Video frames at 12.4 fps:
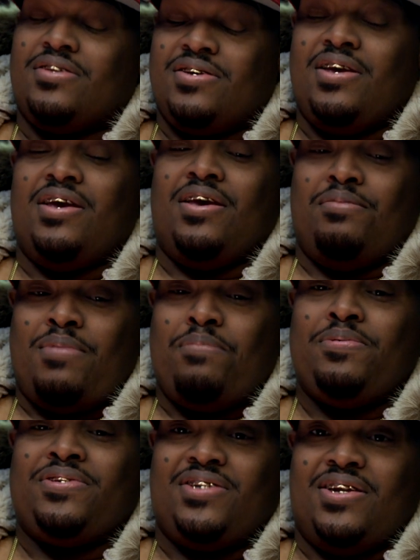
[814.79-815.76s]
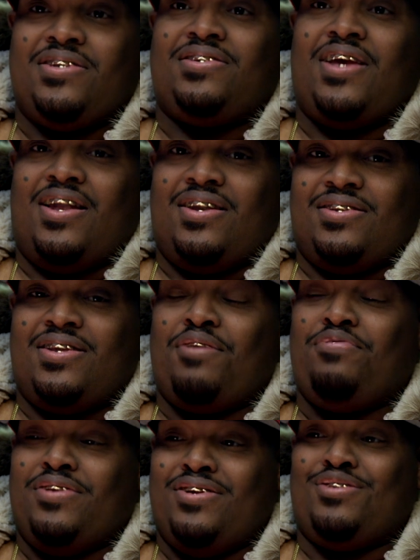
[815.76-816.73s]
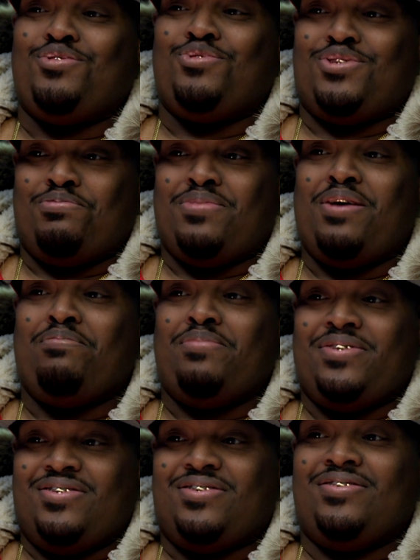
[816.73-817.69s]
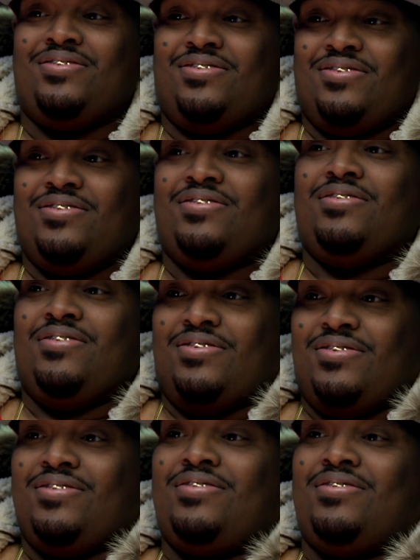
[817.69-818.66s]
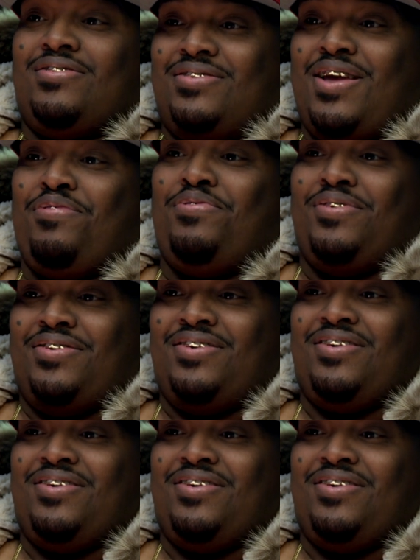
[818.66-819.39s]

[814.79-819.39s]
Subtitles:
Yeah, my potato salad definitely will do some numbers. Definitely.